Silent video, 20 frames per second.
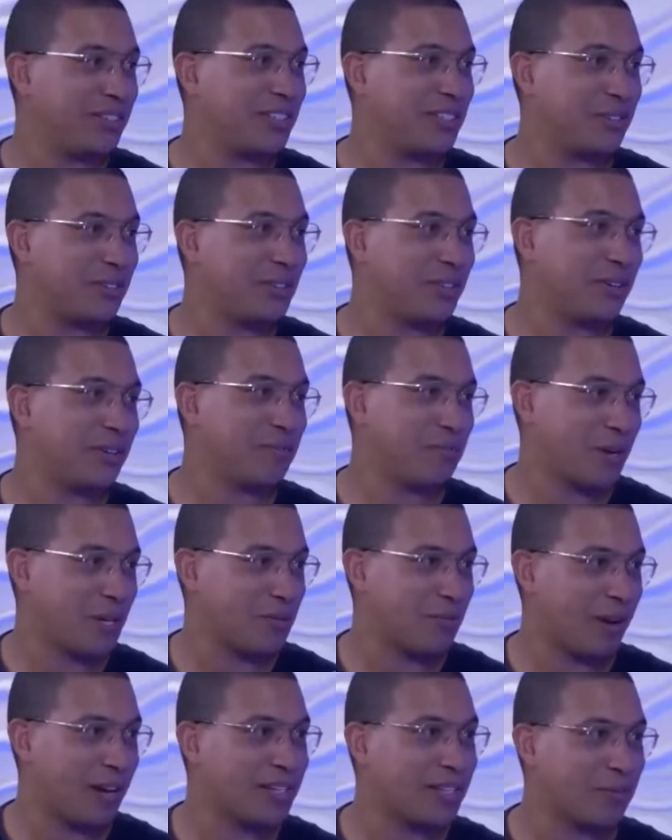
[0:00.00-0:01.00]
Studio brings
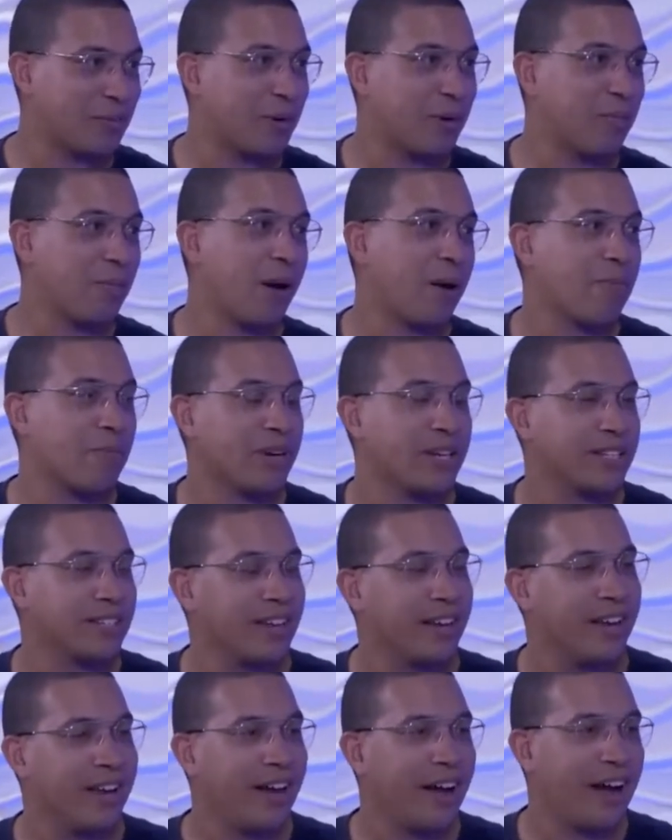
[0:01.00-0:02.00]
back some good memories.
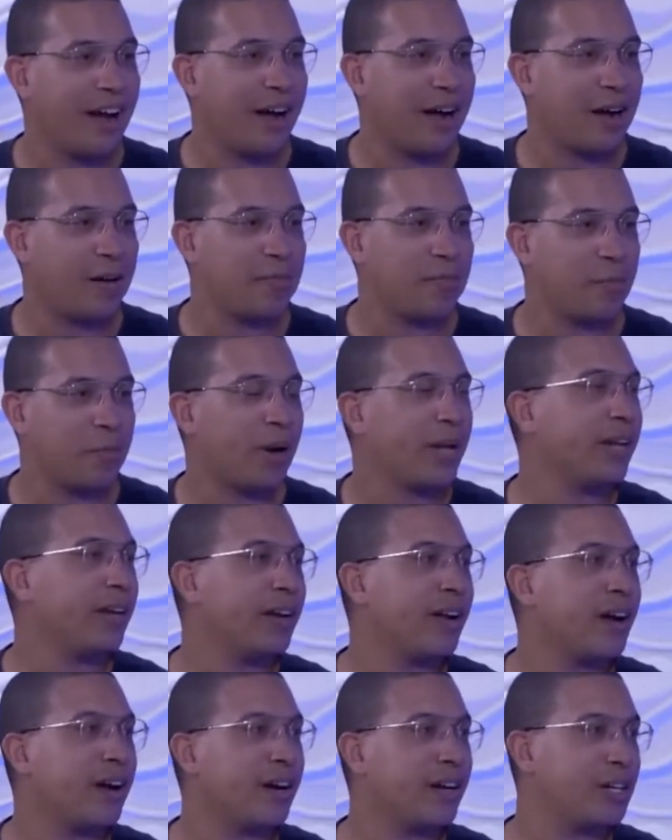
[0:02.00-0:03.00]
But
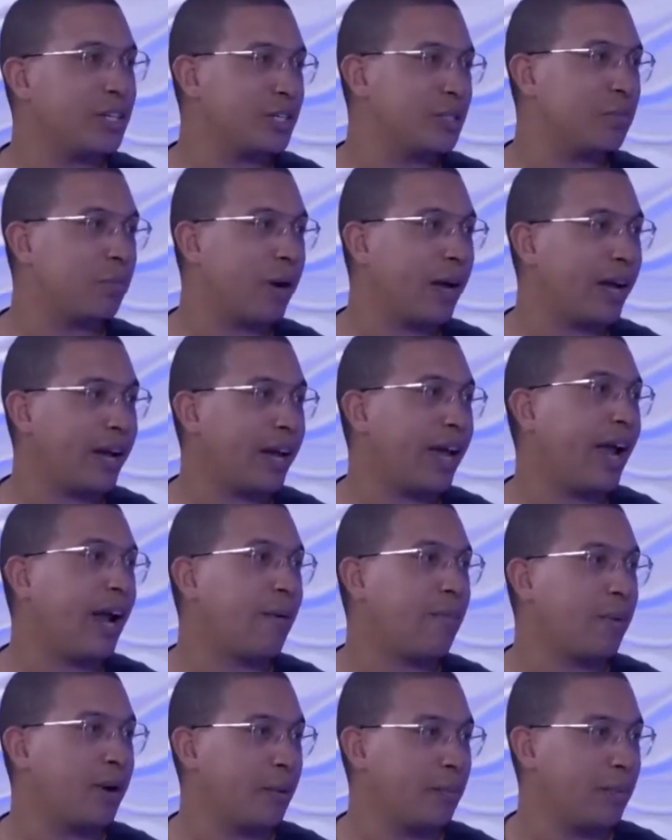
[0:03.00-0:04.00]
you're not gonna just buy a
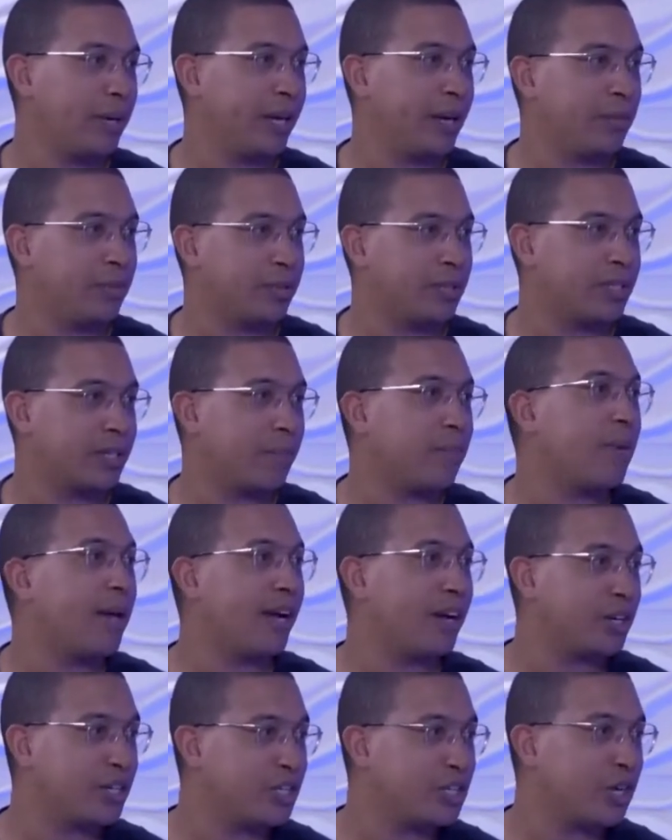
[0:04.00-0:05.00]
camera and be able to
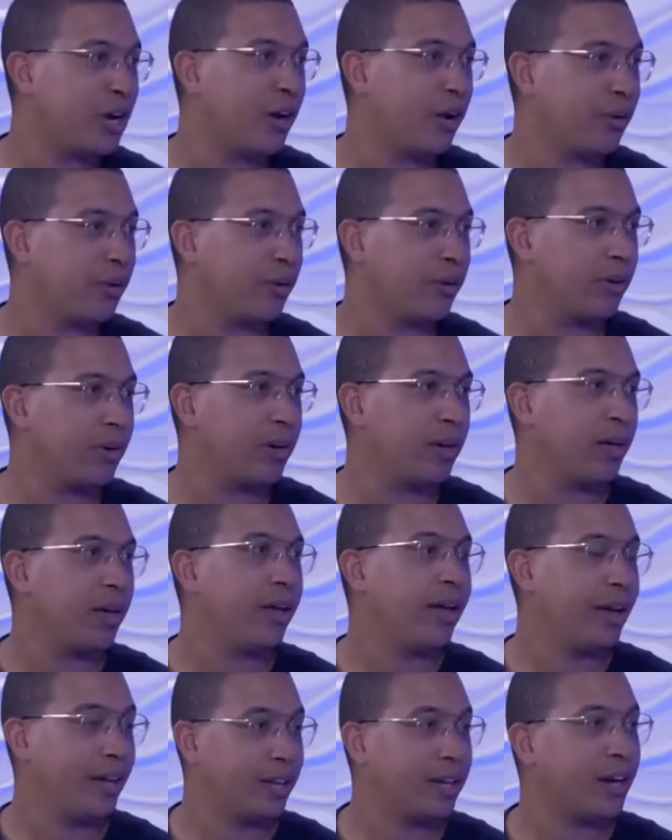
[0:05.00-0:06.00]
make a show.
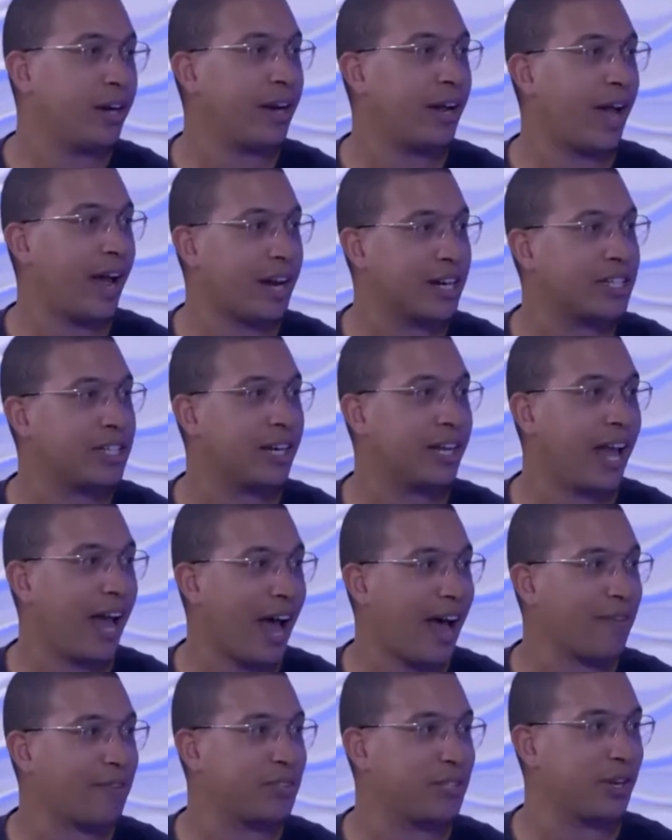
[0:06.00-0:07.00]
Mm-hmm. You're gonna actually
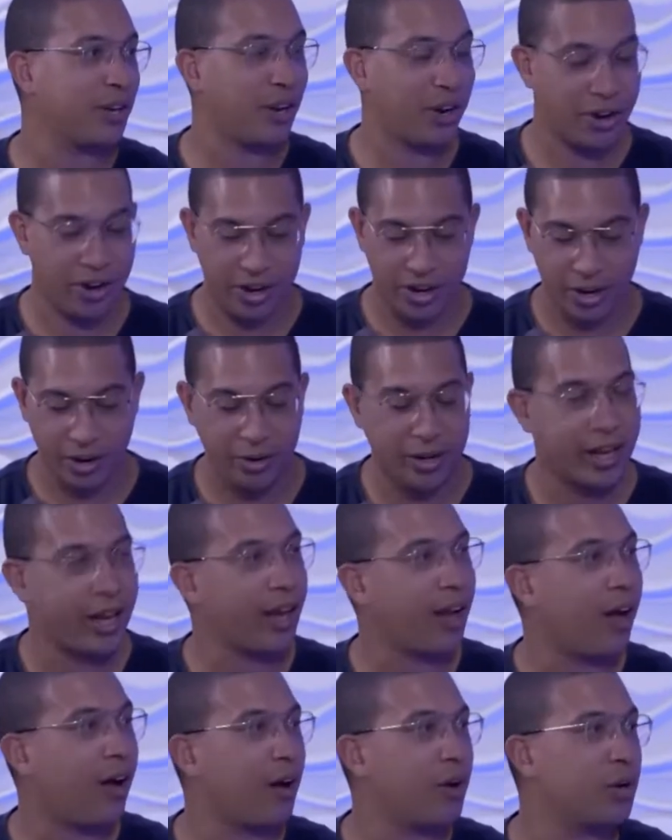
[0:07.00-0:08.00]
have to learn, okay,
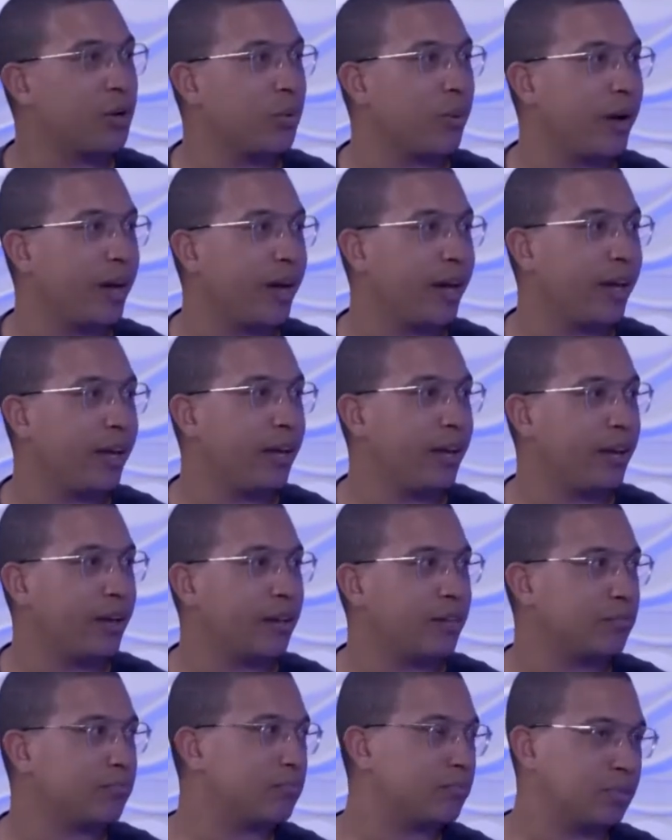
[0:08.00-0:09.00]
how do I
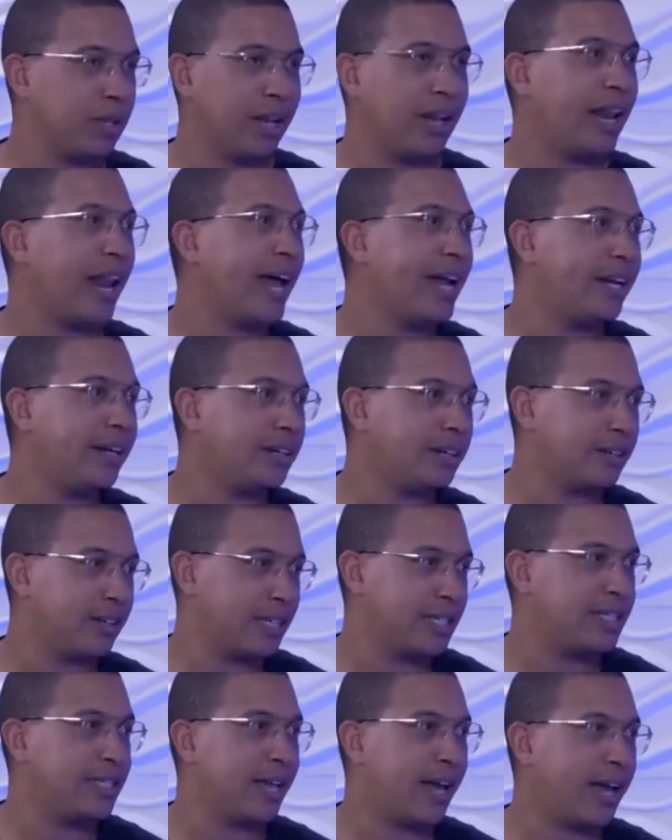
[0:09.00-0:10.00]
light
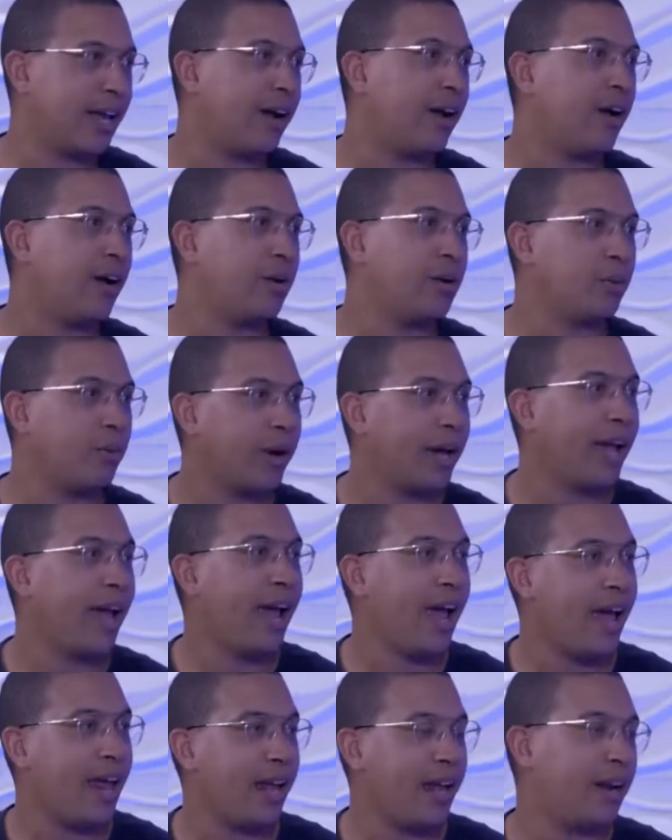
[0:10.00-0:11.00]
the set? How do I
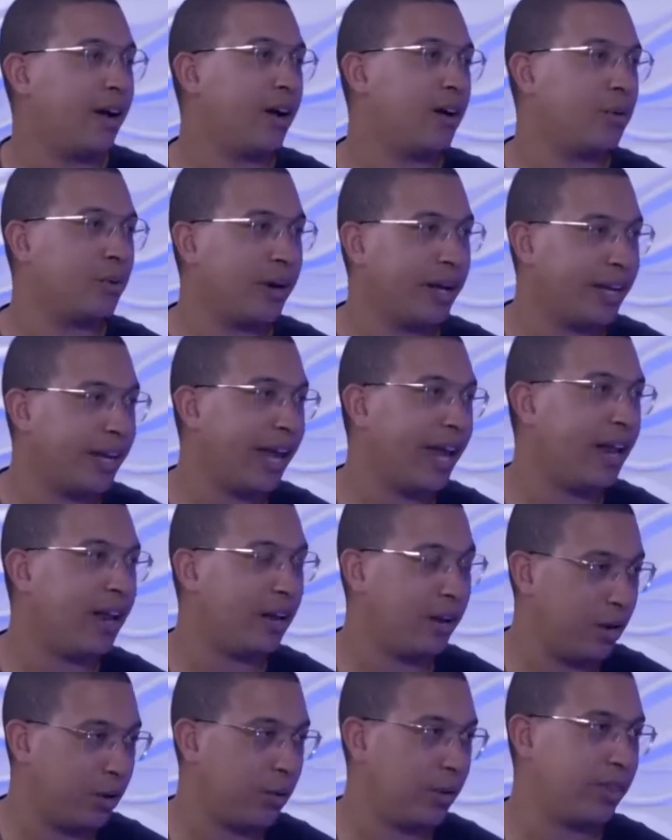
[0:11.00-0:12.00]
edit? How do I get
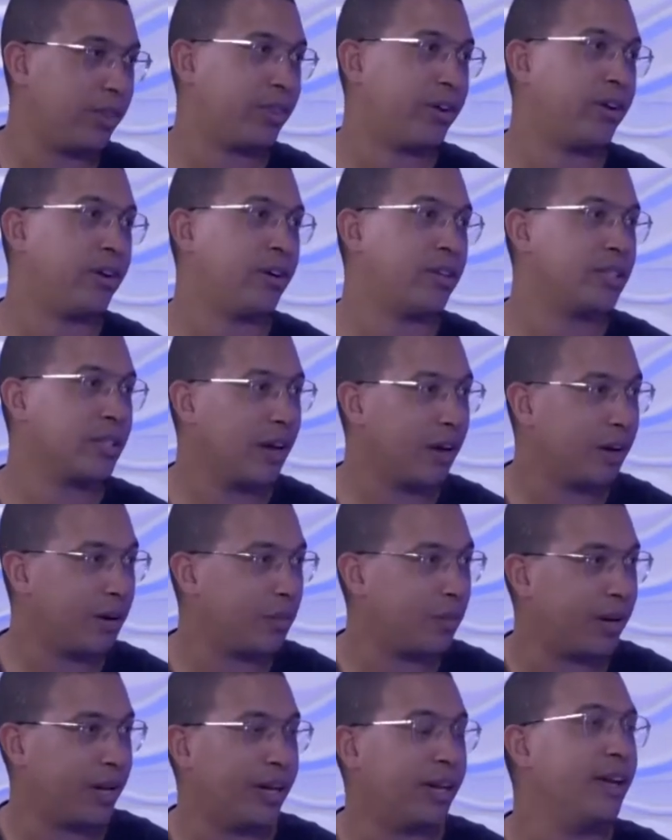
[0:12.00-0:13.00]
lower thirds? How do
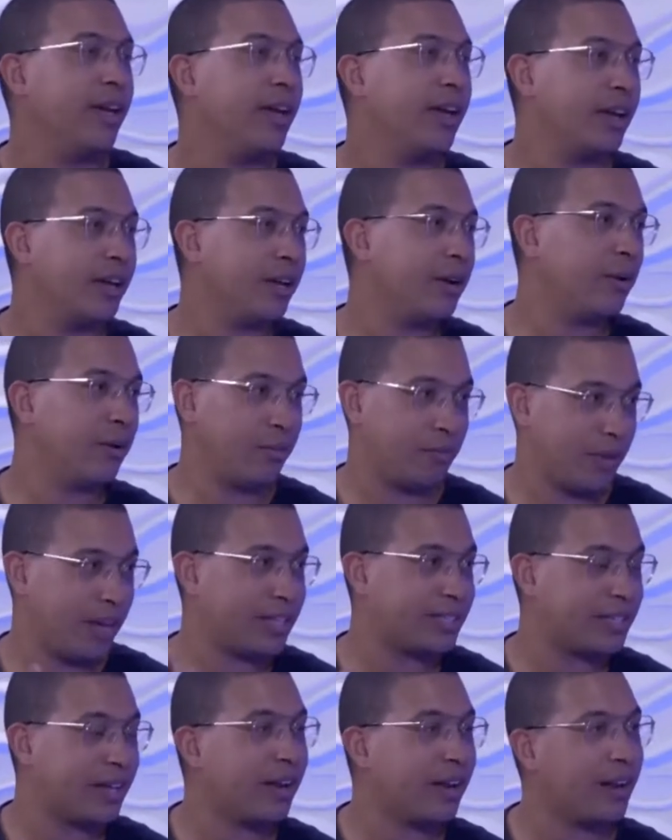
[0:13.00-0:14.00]
I, you know,
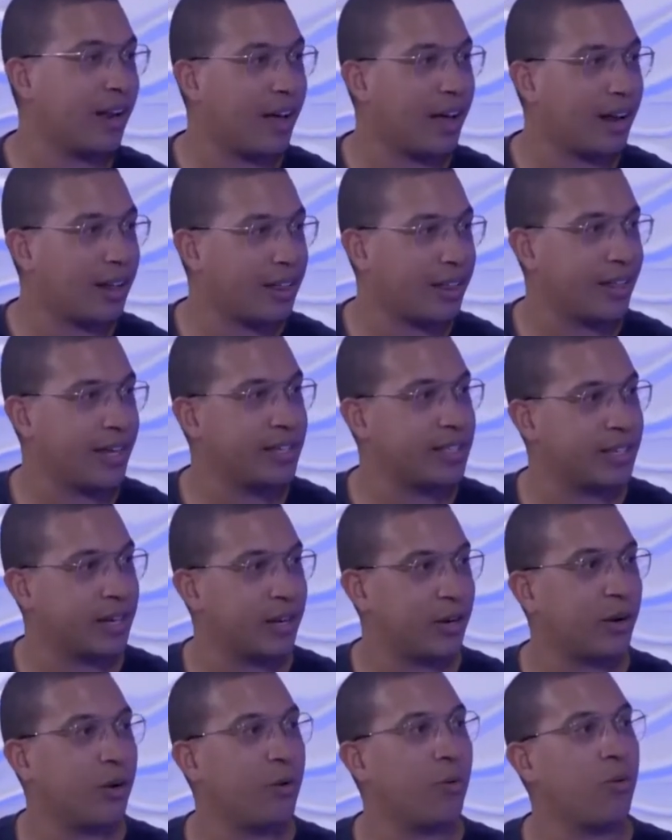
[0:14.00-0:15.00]
it's a lot of things that
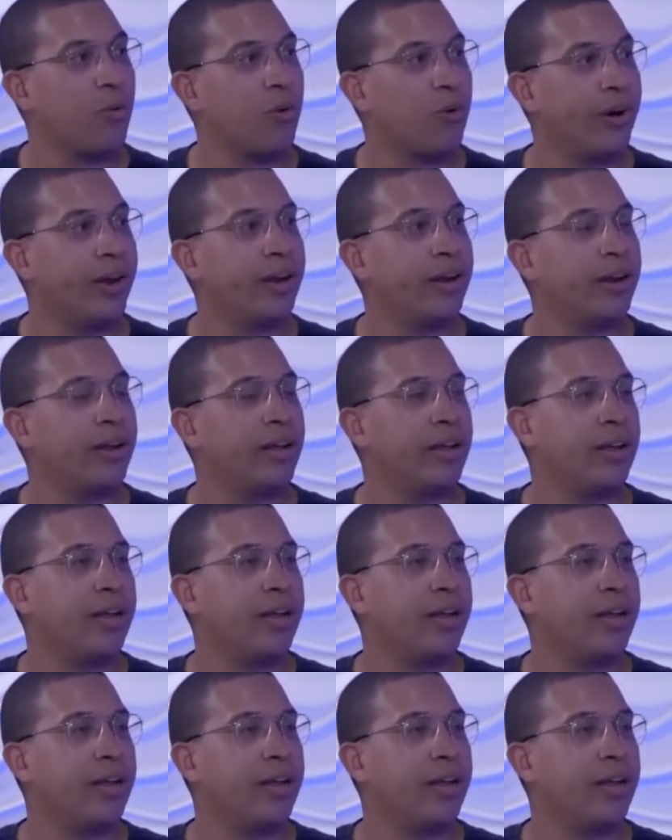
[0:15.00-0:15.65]
go on